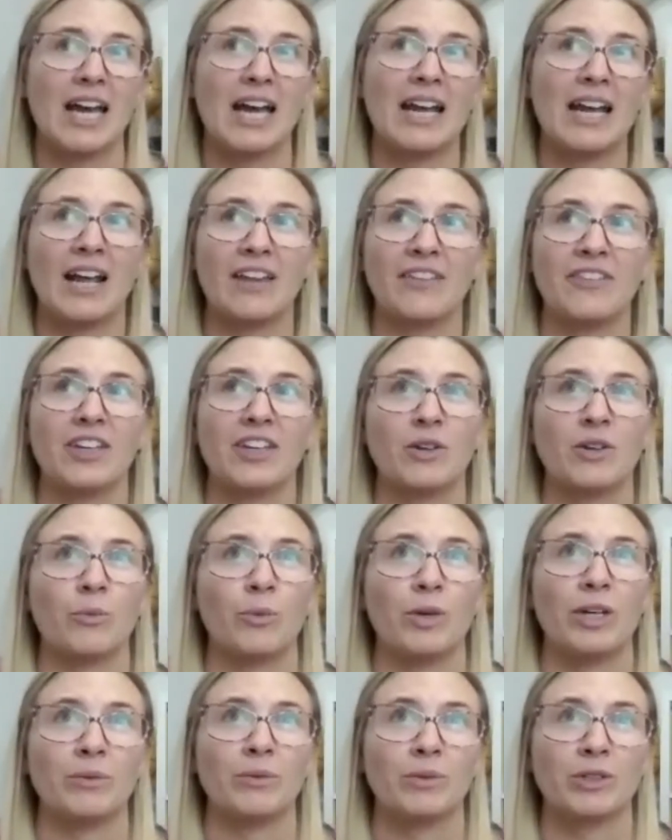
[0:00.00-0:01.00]
And I think
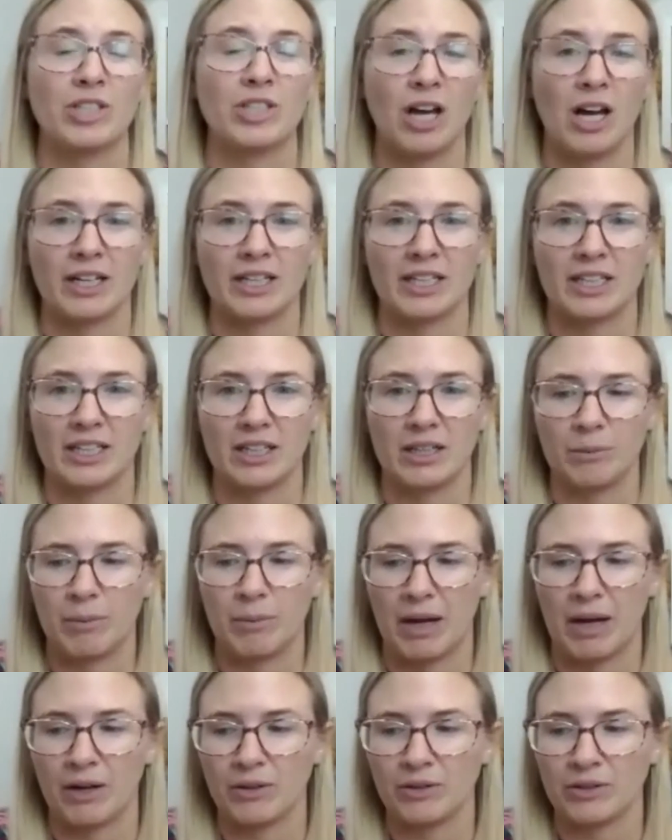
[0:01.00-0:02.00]
when we're talking
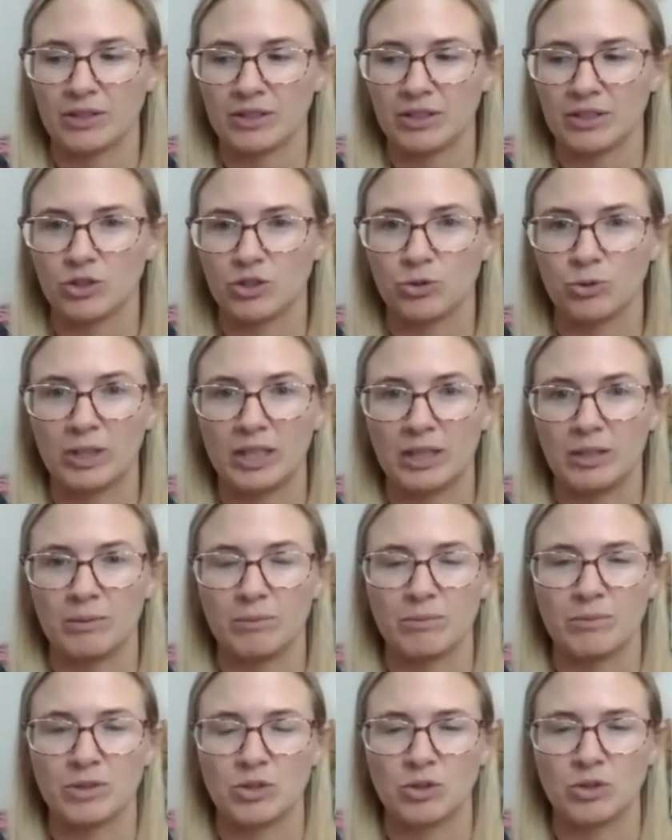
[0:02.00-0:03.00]
about
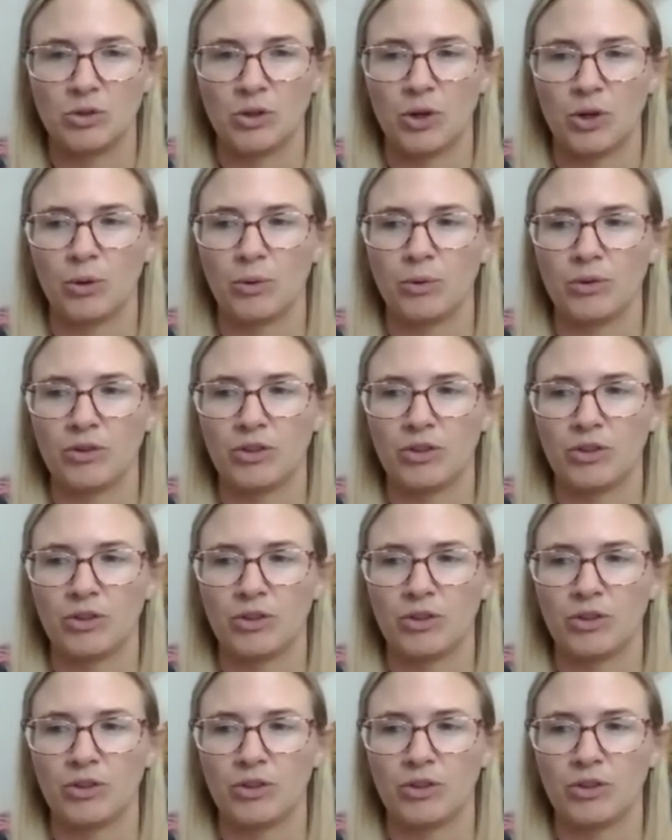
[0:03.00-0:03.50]
dreams, you know,